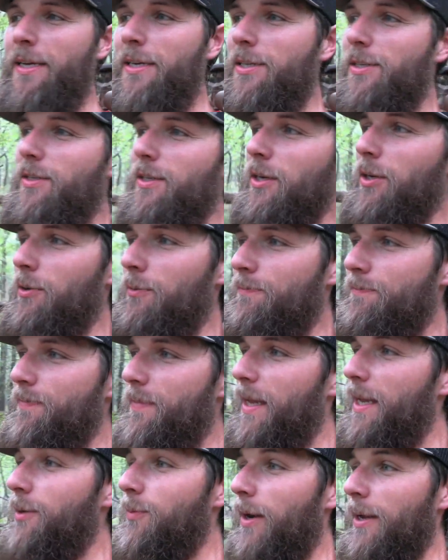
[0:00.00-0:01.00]
So
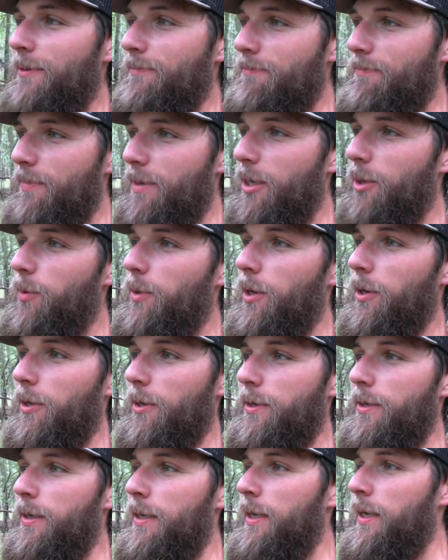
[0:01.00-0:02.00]
anyway, here we are.
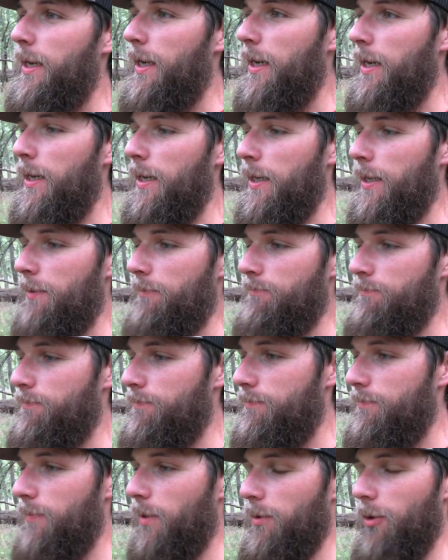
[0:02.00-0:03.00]

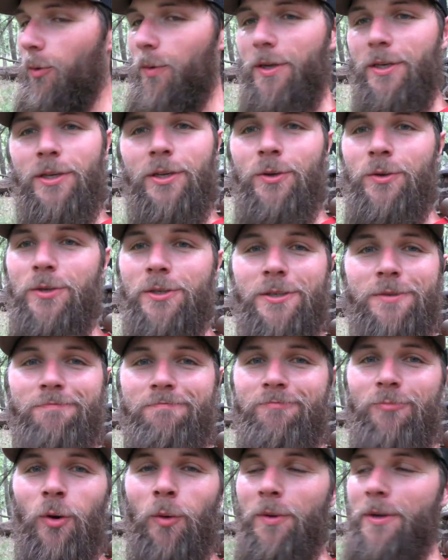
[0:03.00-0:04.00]
All we can do is
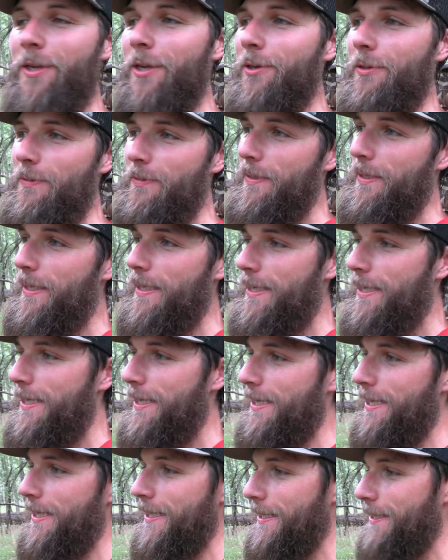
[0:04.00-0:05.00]
what we do.
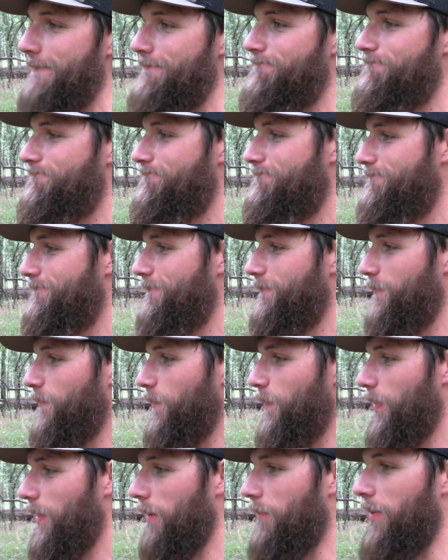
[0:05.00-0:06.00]

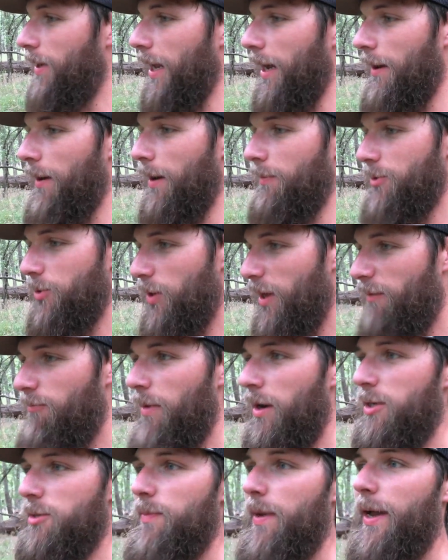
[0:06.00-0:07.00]
But I'm 2.5
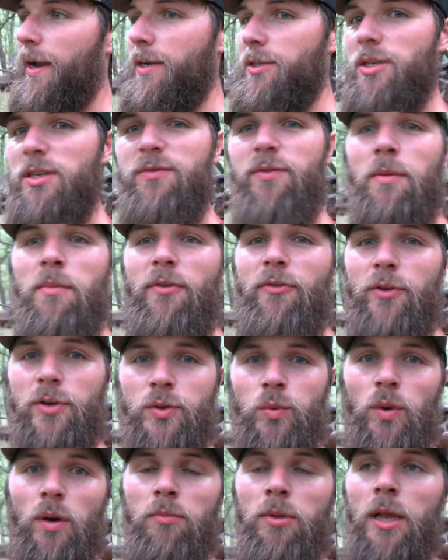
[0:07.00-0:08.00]
miles back. I just found my first
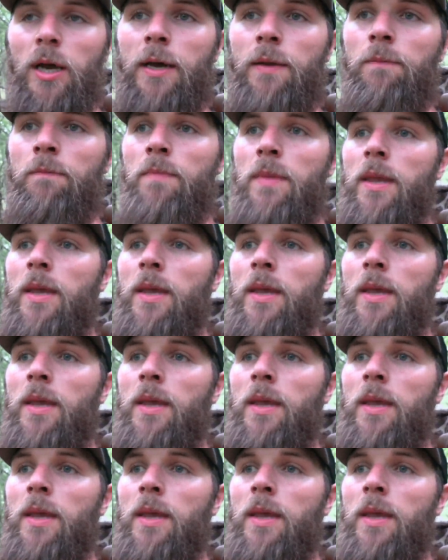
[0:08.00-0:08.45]
rub line,